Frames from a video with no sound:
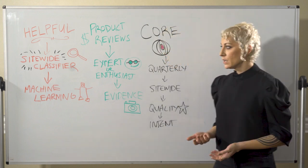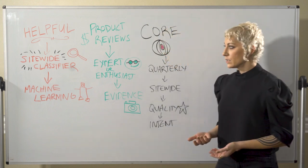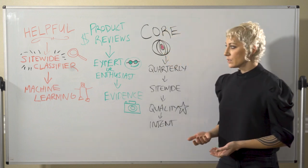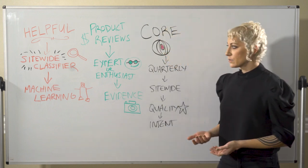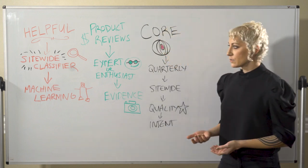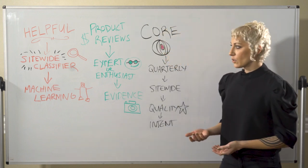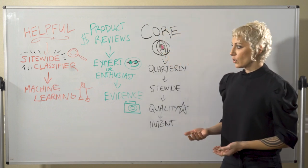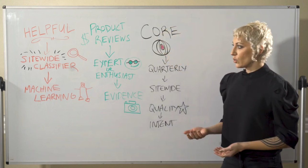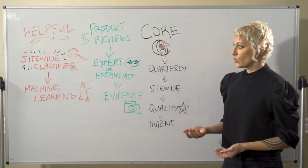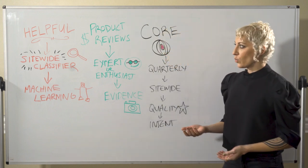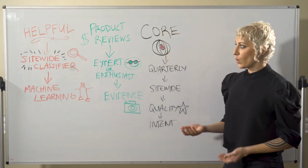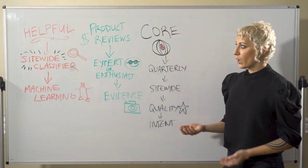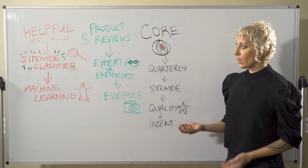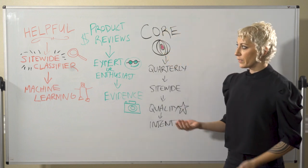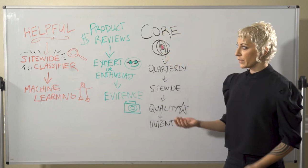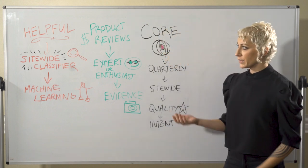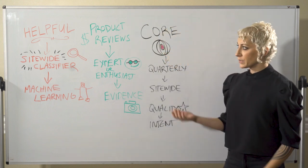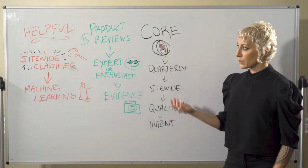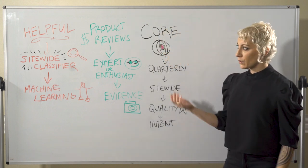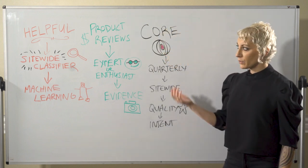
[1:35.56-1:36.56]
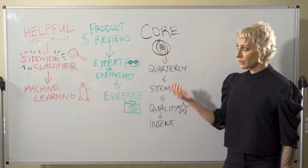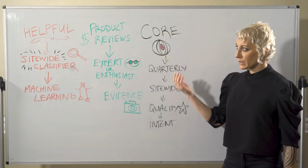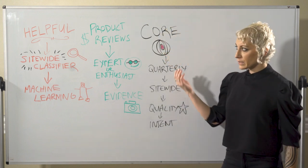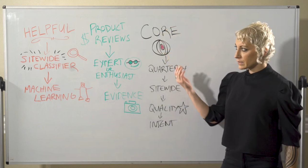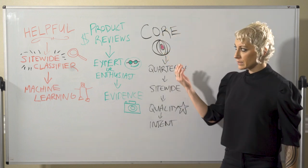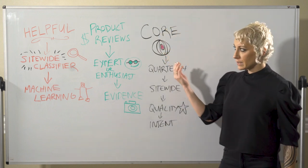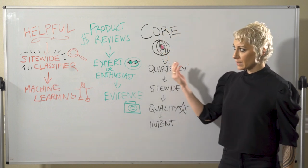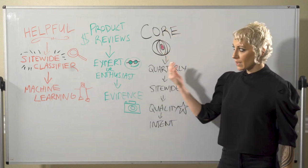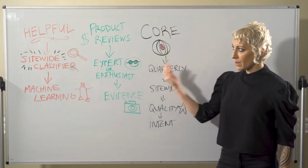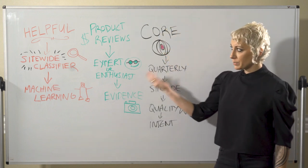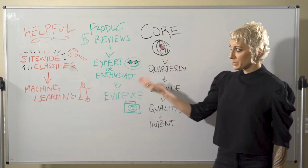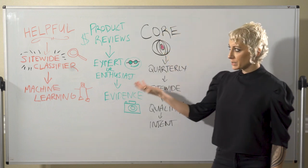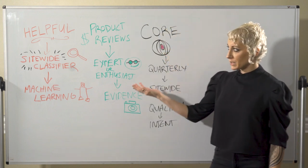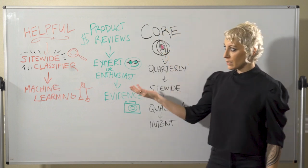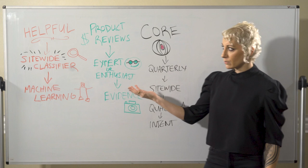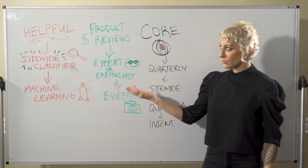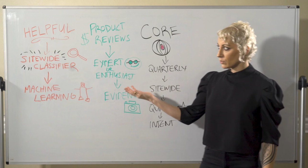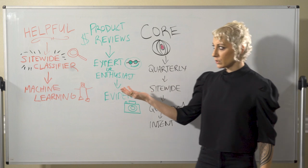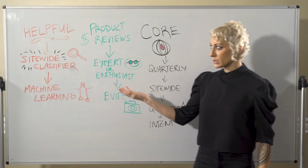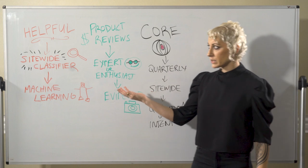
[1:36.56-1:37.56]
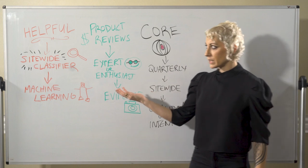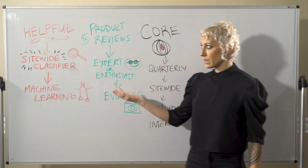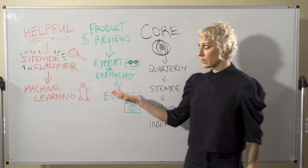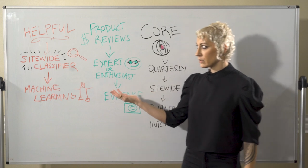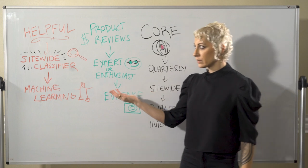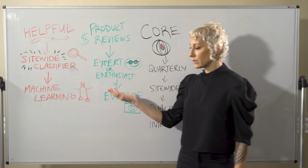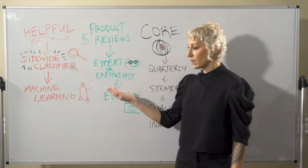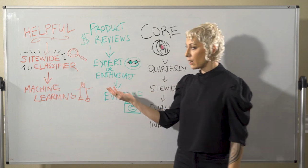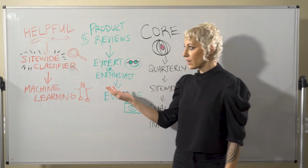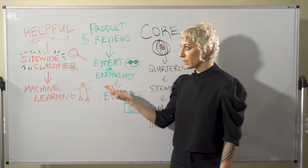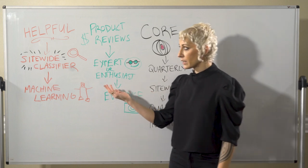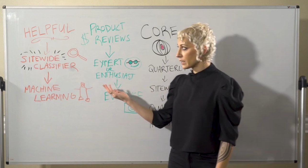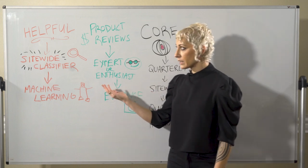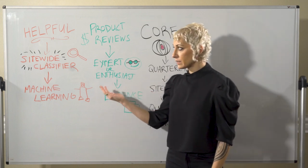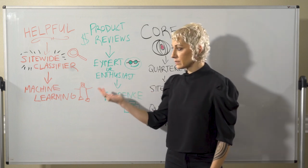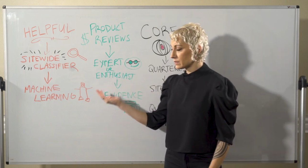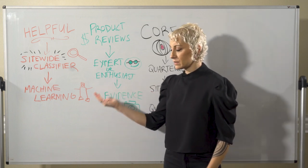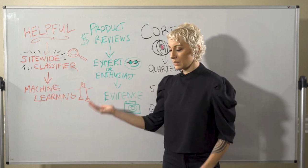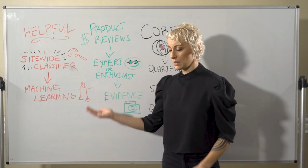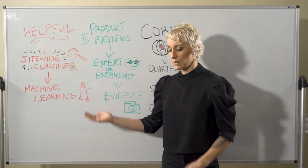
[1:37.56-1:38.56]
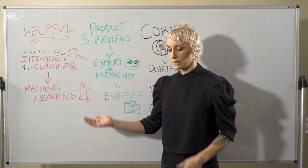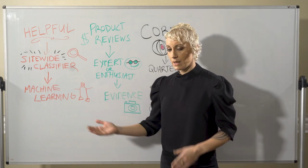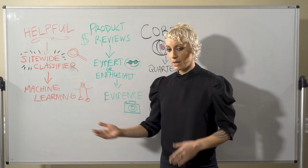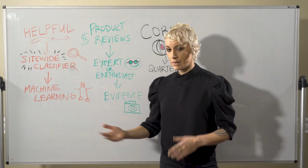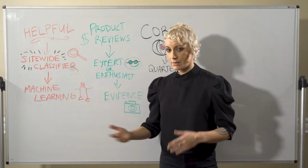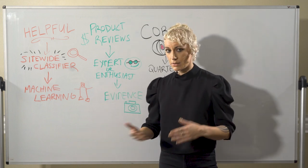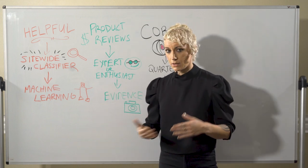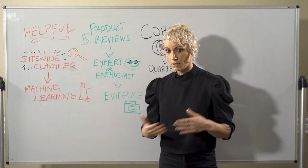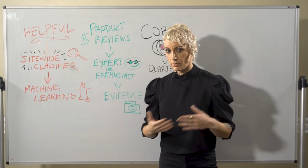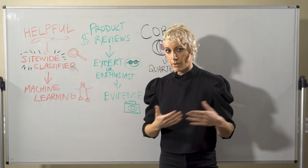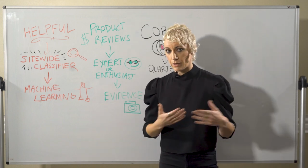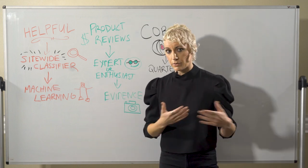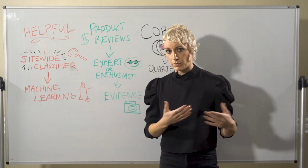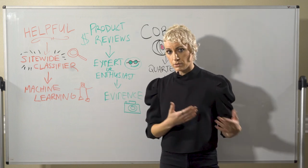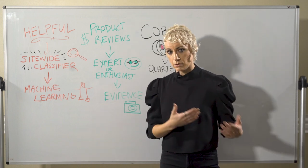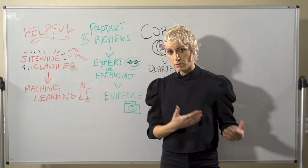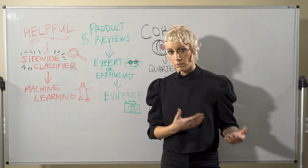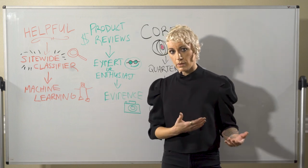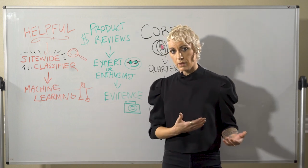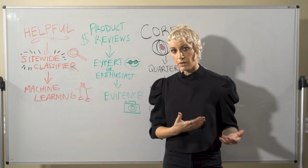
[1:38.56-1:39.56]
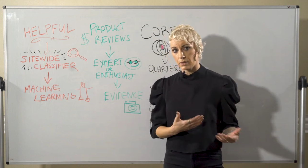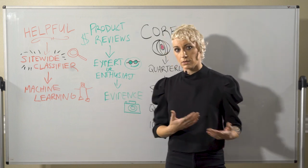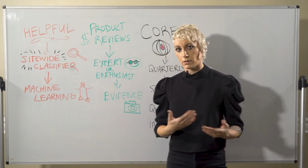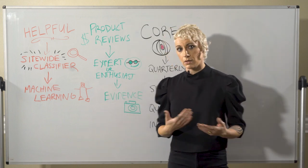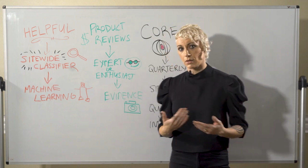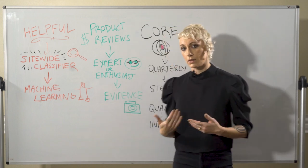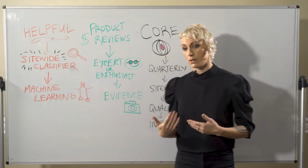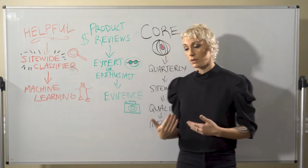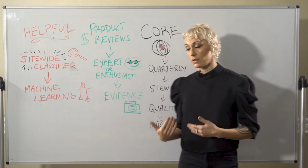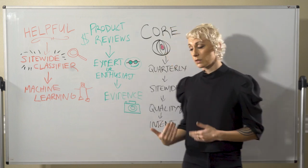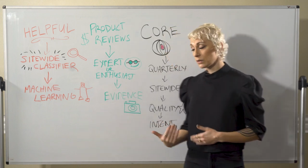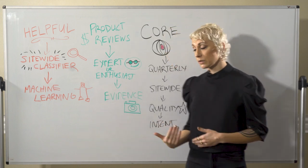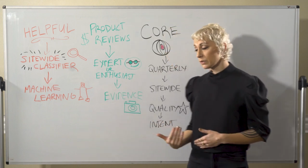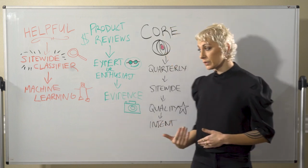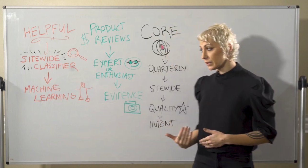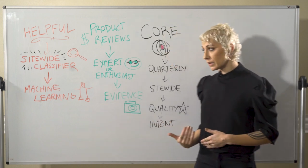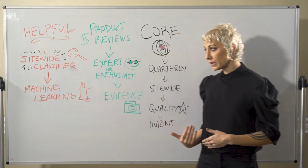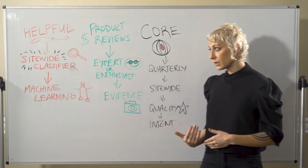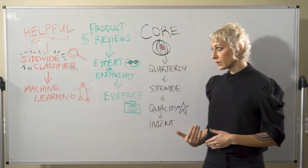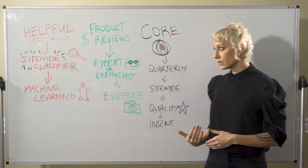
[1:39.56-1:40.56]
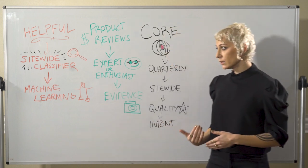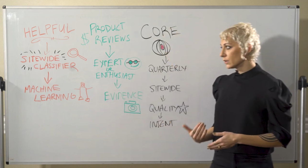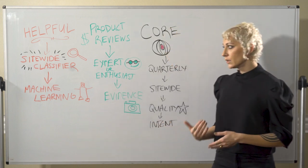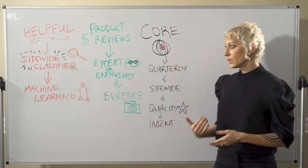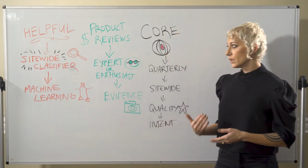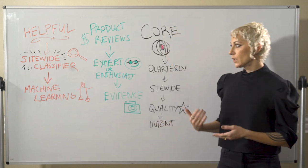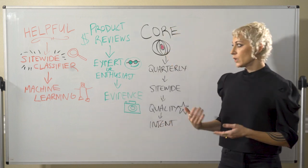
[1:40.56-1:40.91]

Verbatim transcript: So while they told us the update rolled out in August and it lasted about two weeks and it concluded,